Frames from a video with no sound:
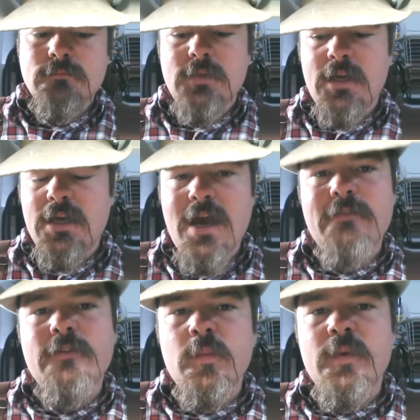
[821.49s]
in
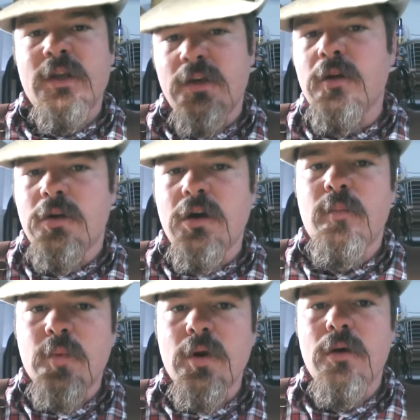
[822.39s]
calf roping. He could have
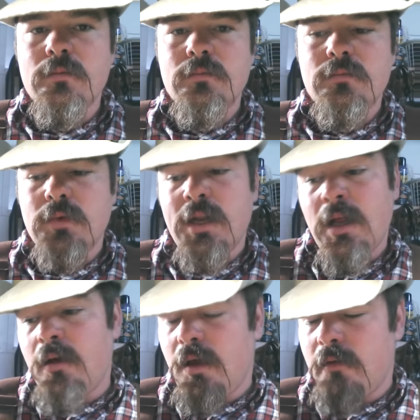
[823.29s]
gone pro, and
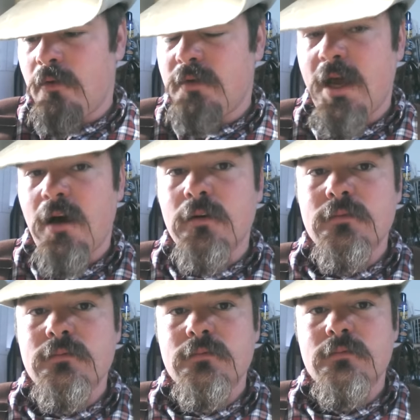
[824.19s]
I no doubt.
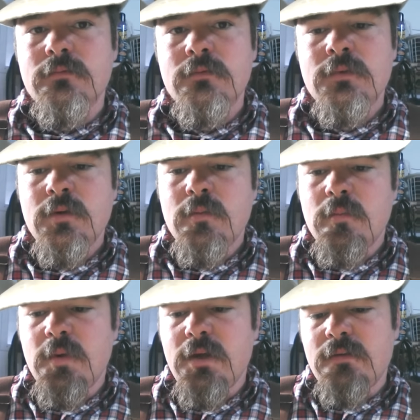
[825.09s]

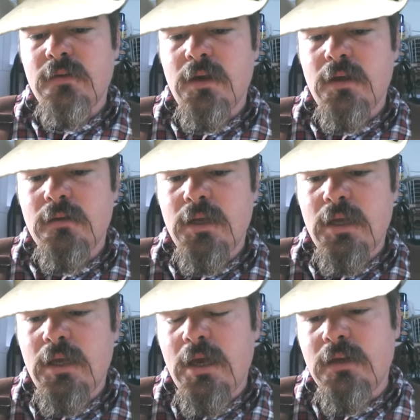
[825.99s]
But
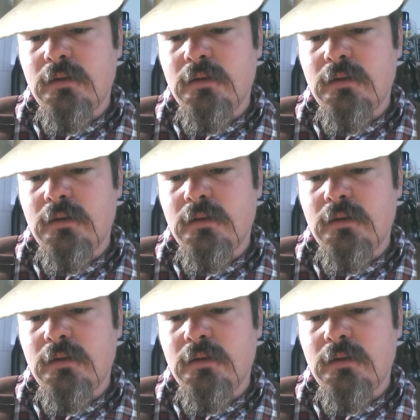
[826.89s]
he had